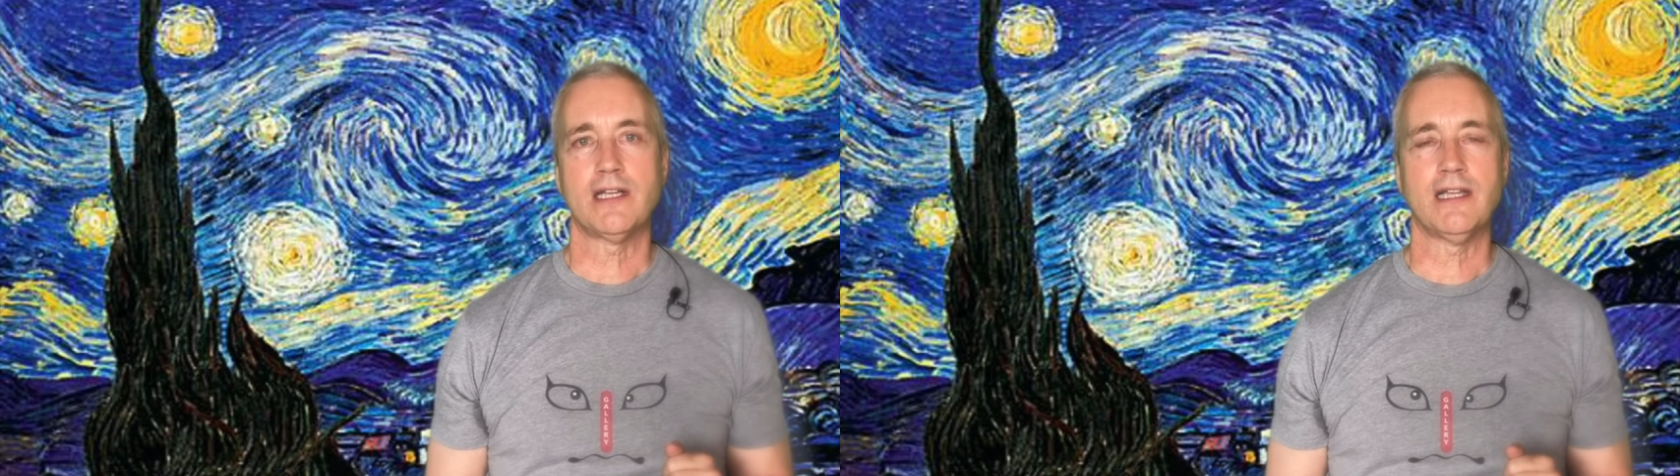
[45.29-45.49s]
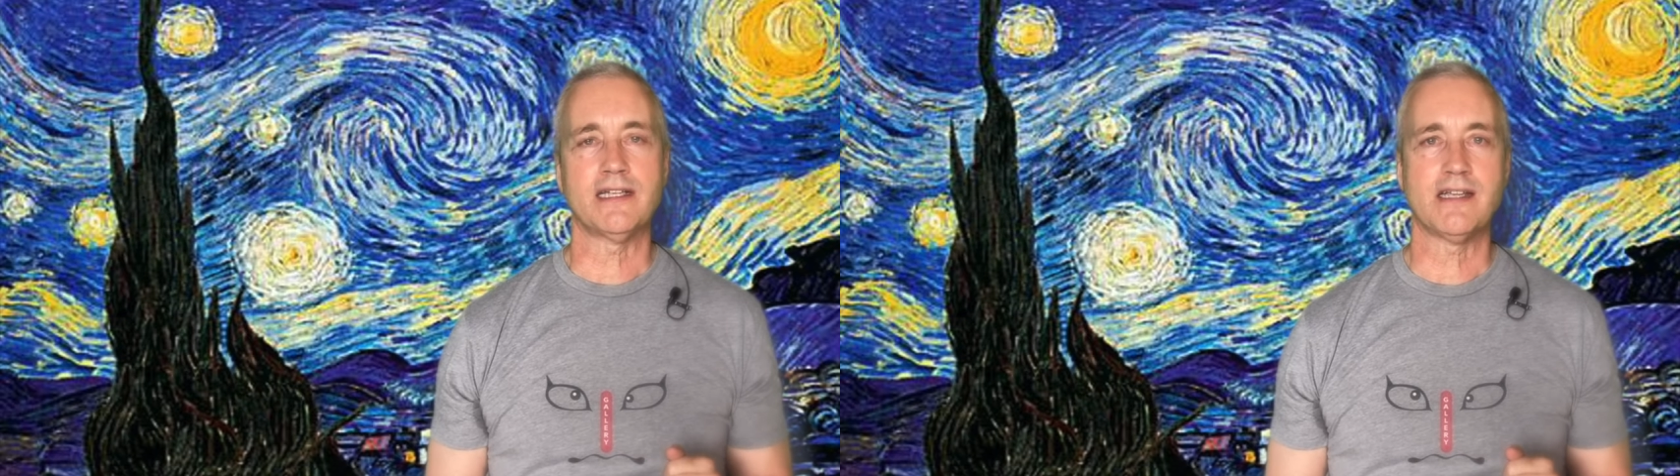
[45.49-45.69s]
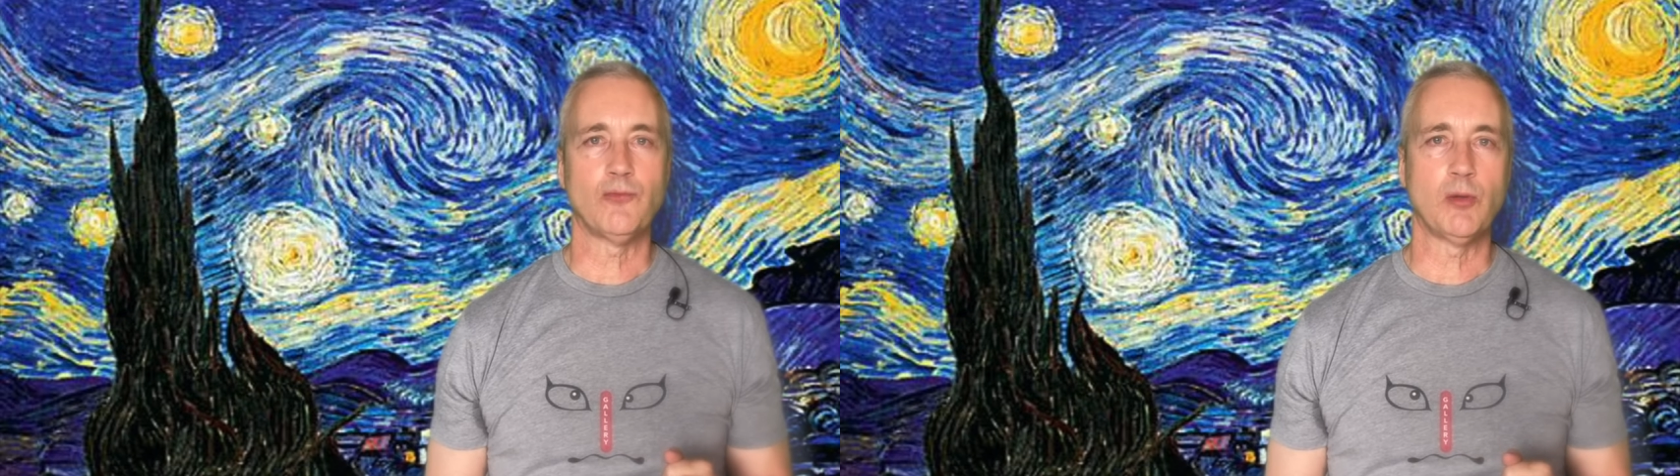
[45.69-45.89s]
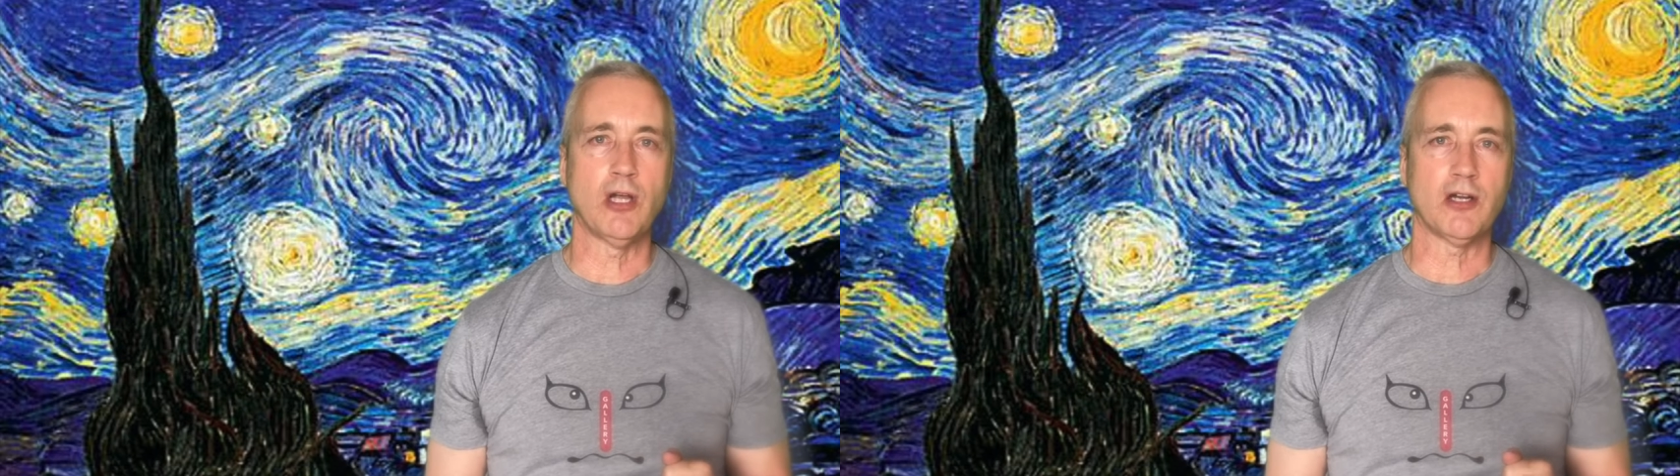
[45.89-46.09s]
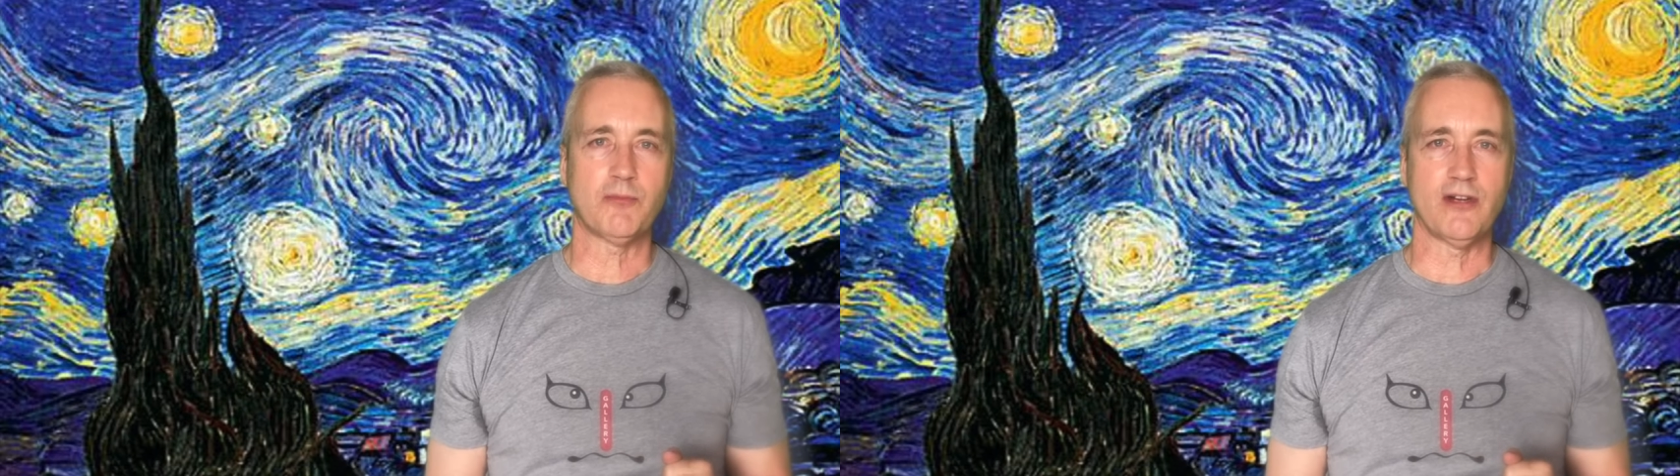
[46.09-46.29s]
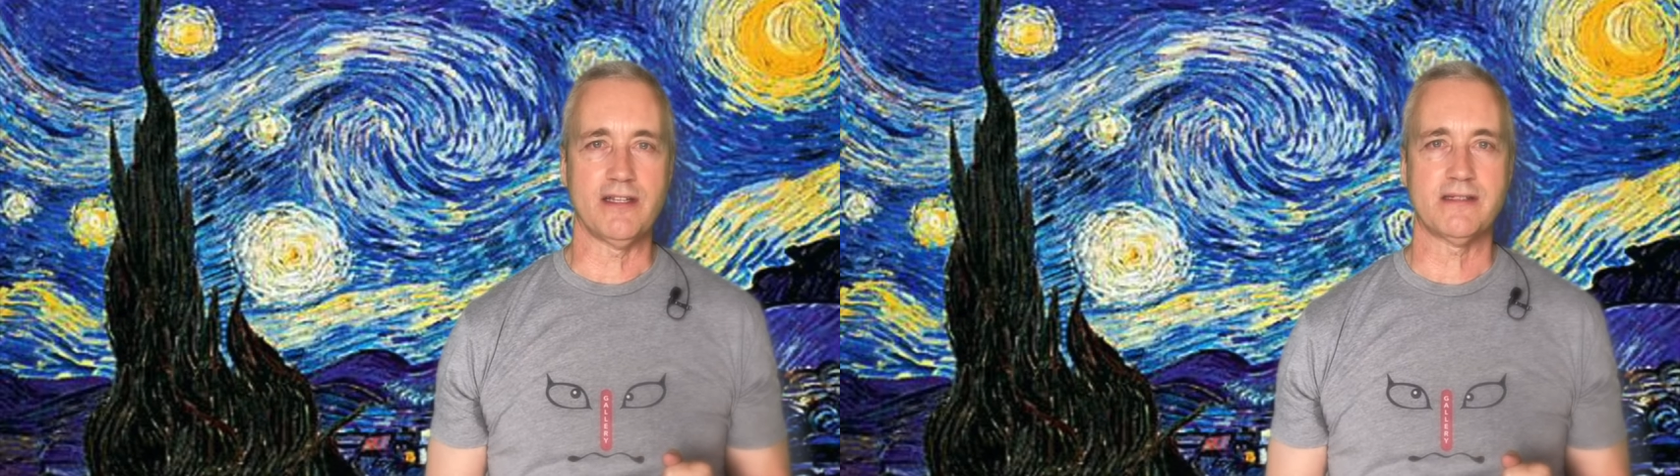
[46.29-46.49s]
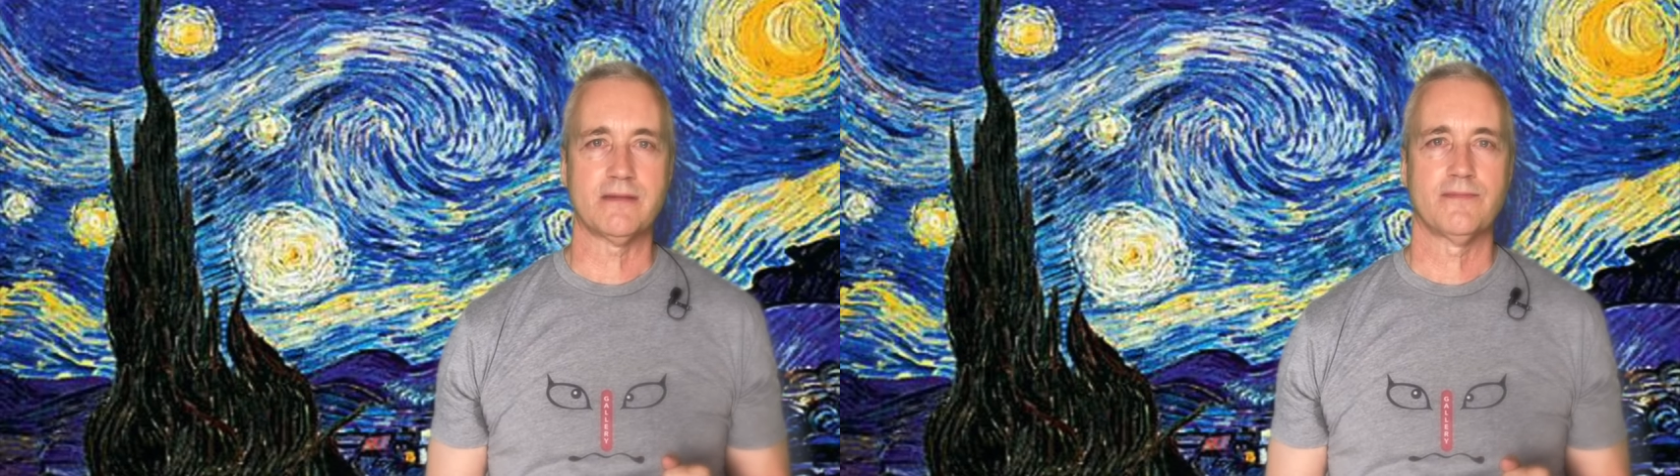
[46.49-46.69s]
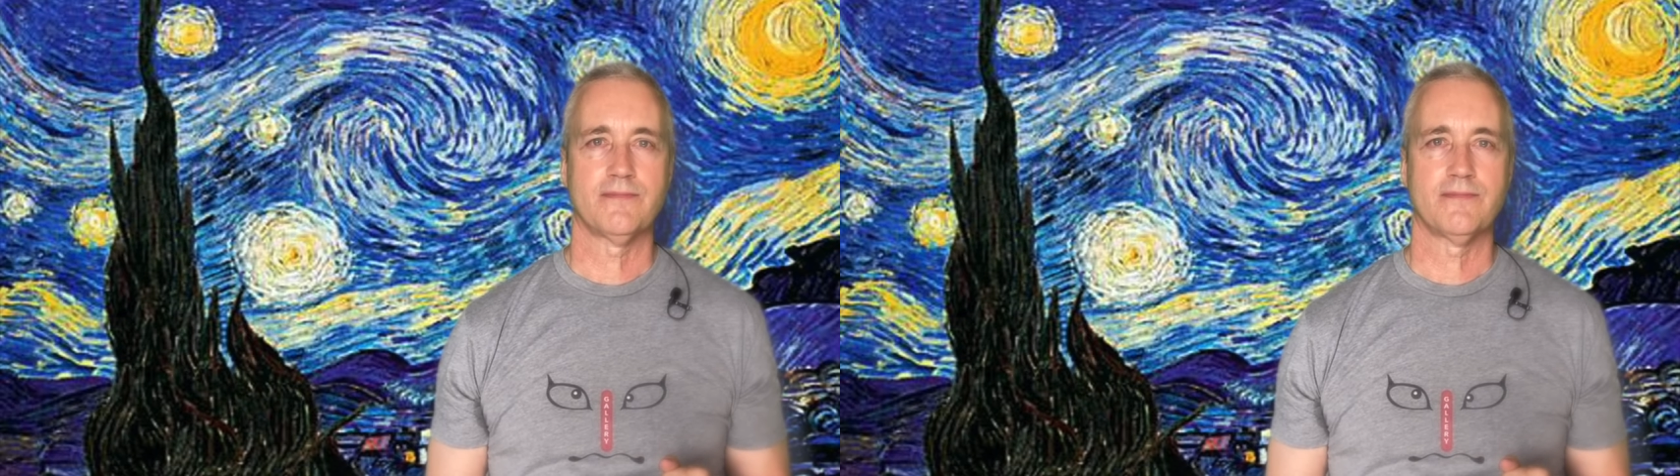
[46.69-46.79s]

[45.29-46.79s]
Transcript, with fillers: collecting woodblock prints.